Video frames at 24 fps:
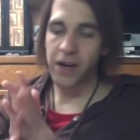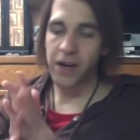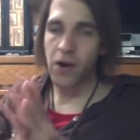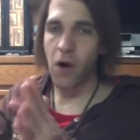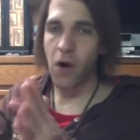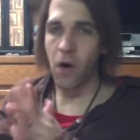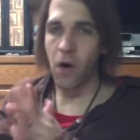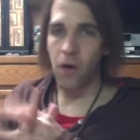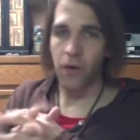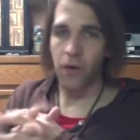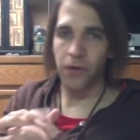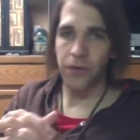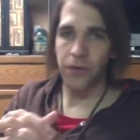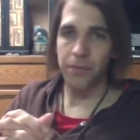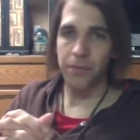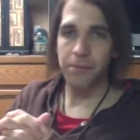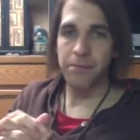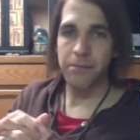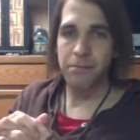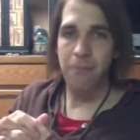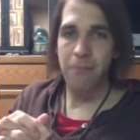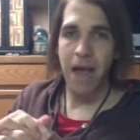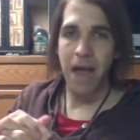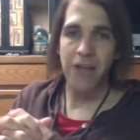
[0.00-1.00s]
called
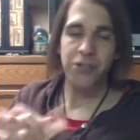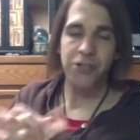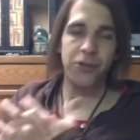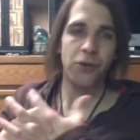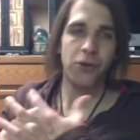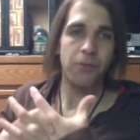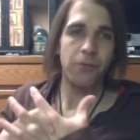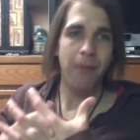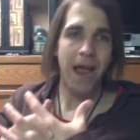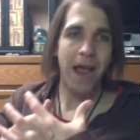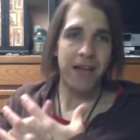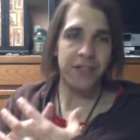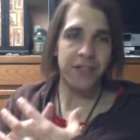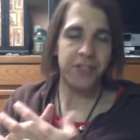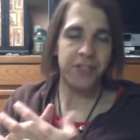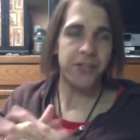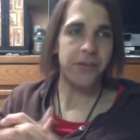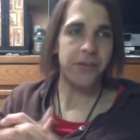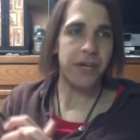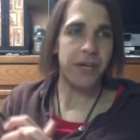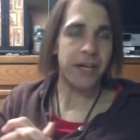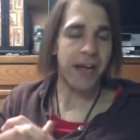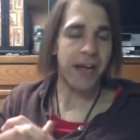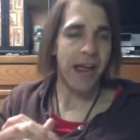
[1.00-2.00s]
magical
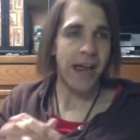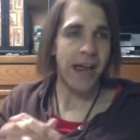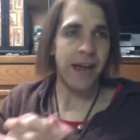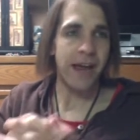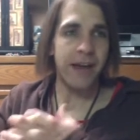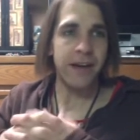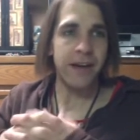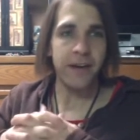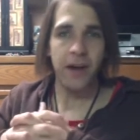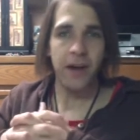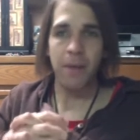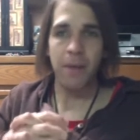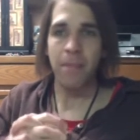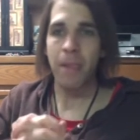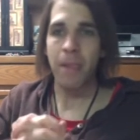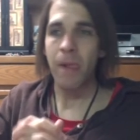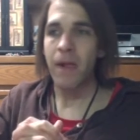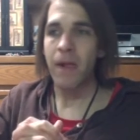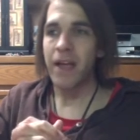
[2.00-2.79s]
mastery, and um,